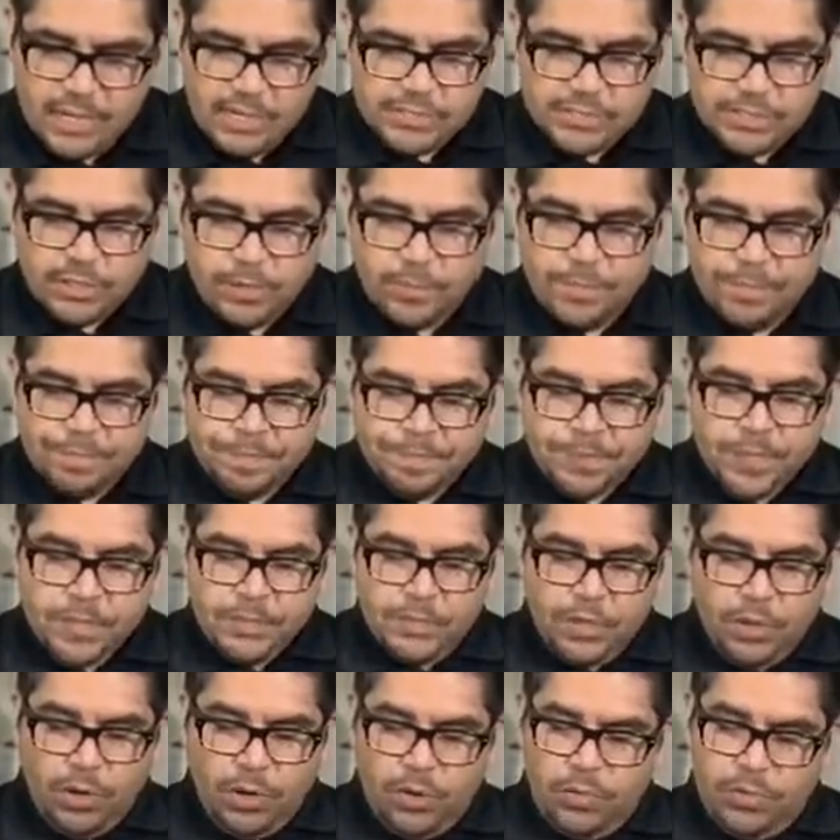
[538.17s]
So
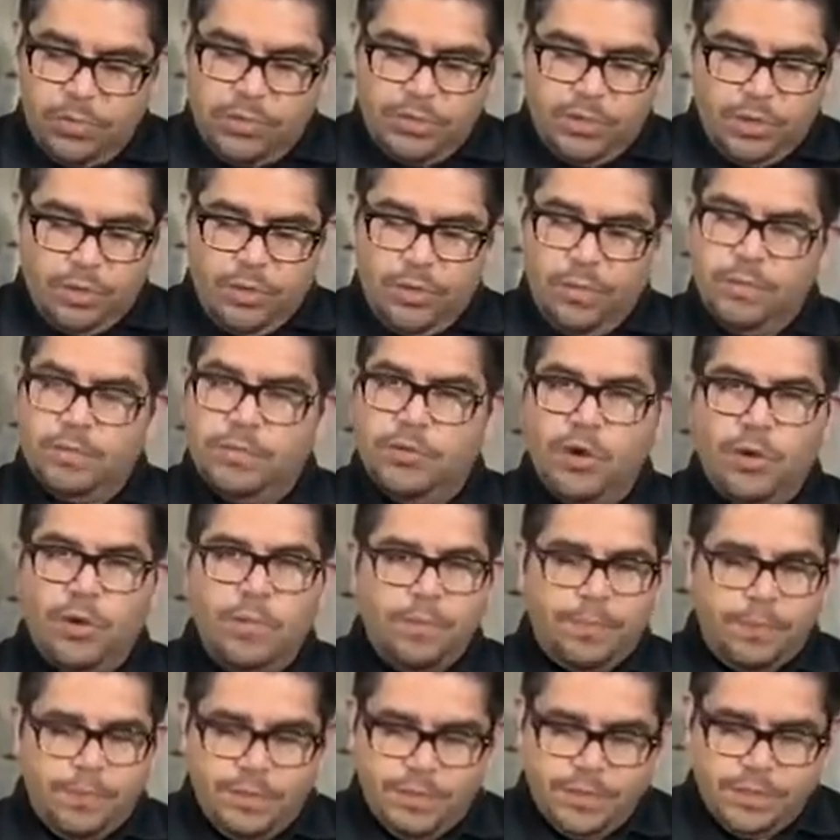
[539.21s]
don't don't
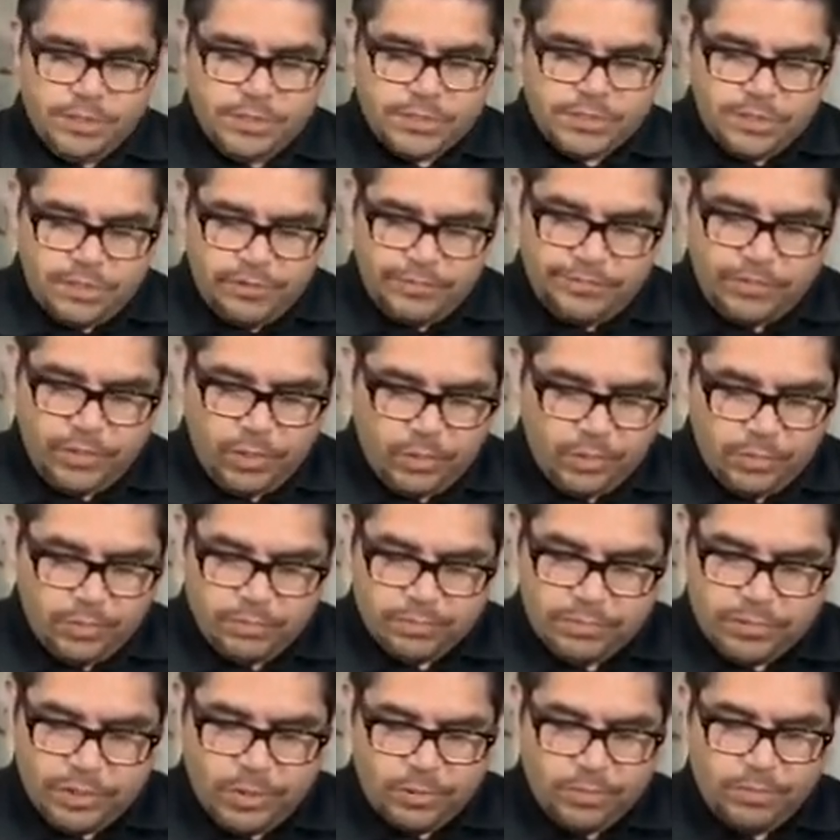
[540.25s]
don't put yourself don't
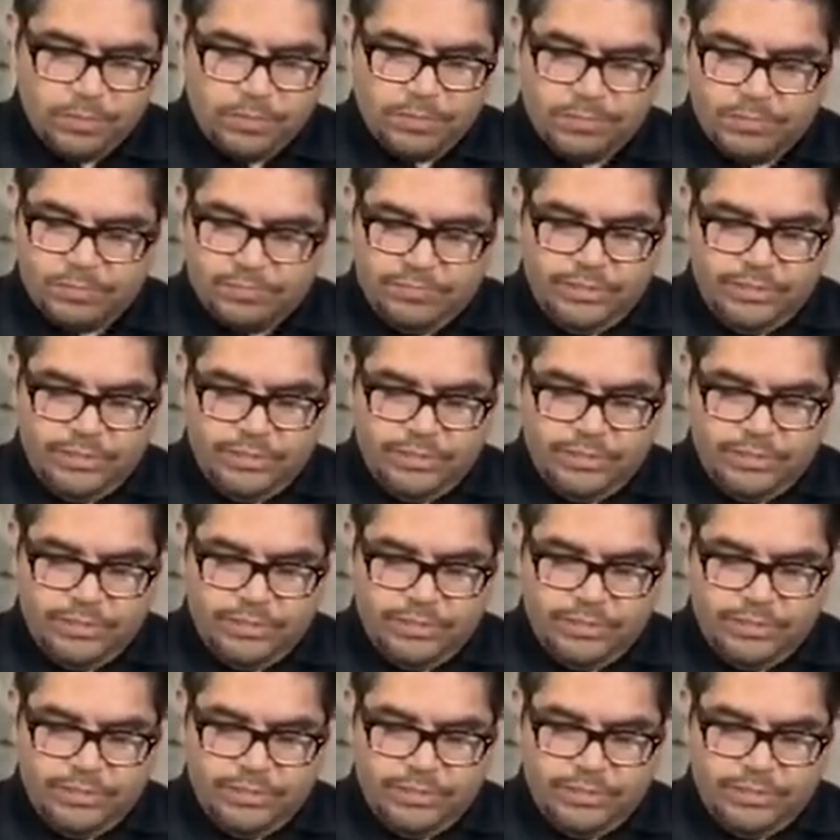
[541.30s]
don't